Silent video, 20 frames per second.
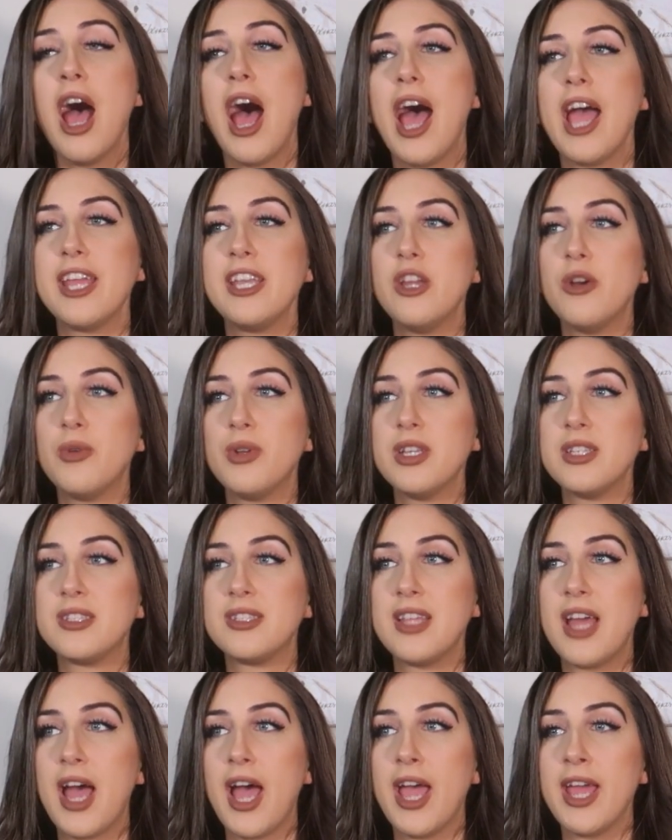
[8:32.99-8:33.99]
I notice
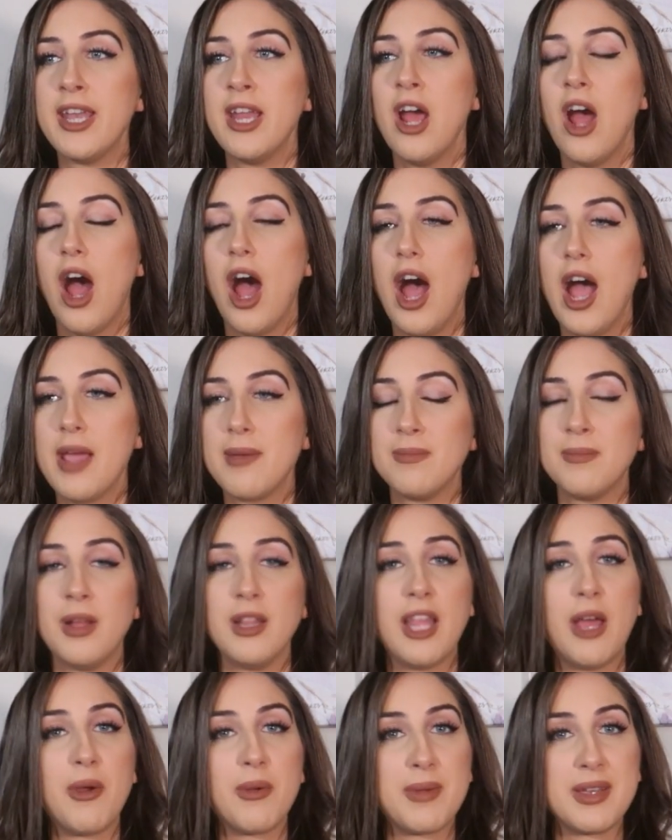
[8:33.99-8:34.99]
that I'm
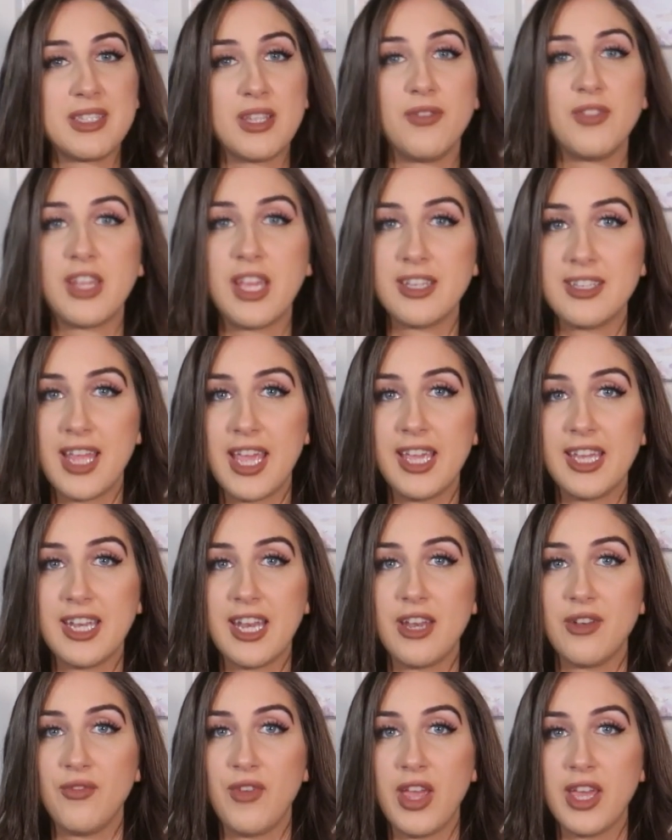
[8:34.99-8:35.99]
allowing myself to get taken
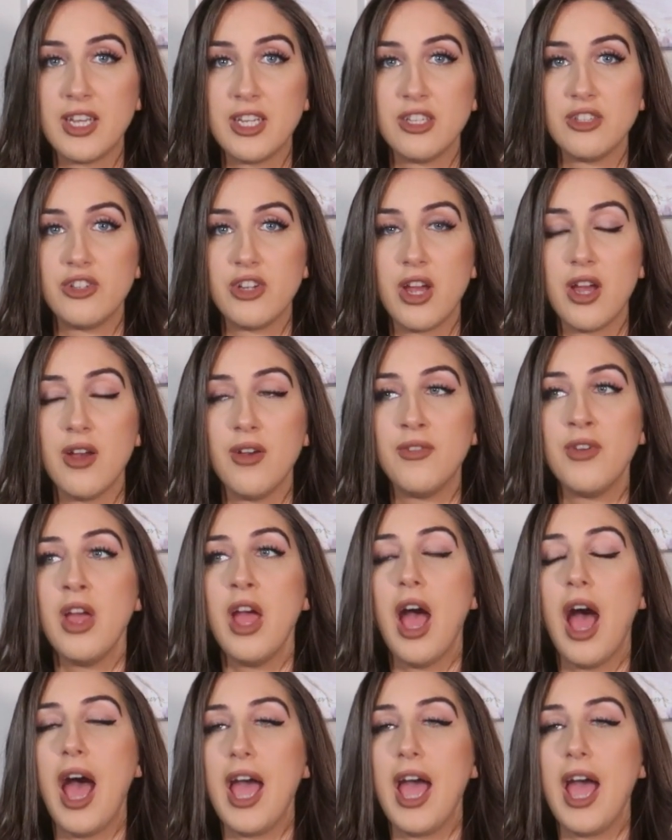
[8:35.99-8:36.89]
advantage of.